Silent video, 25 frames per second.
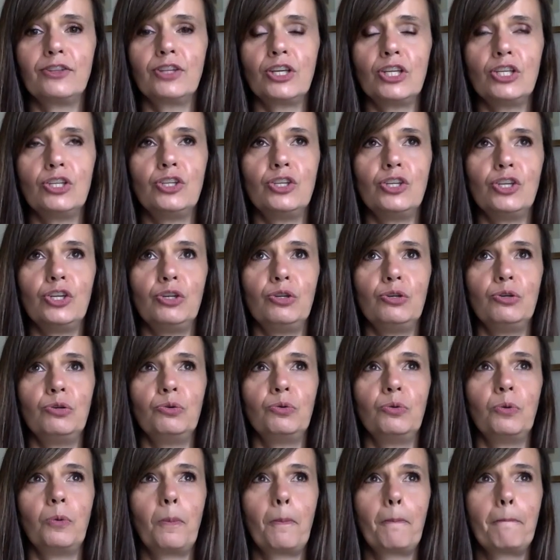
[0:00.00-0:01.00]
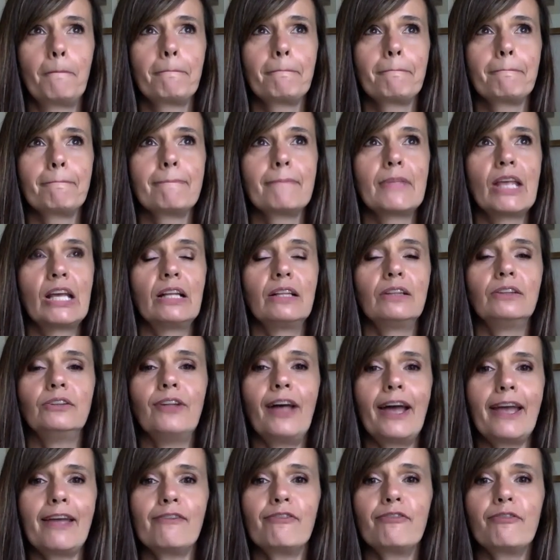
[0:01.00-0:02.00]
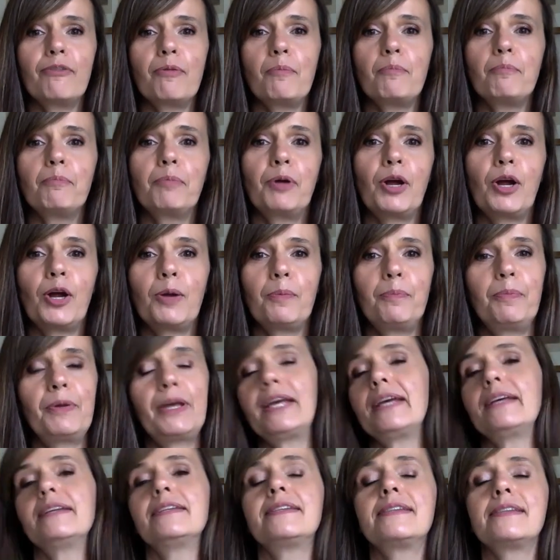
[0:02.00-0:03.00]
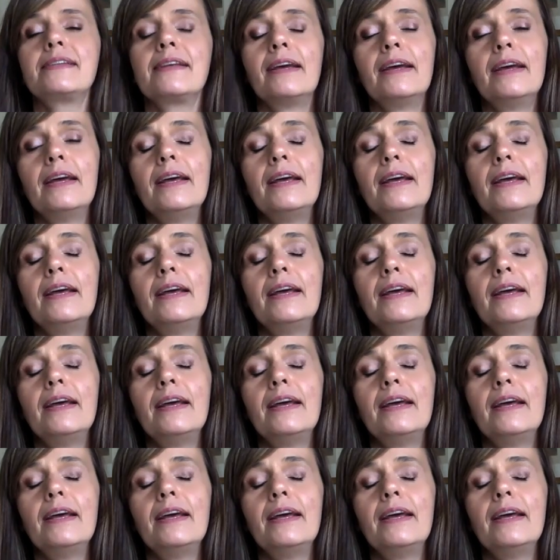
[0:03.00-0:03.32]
the new life purpose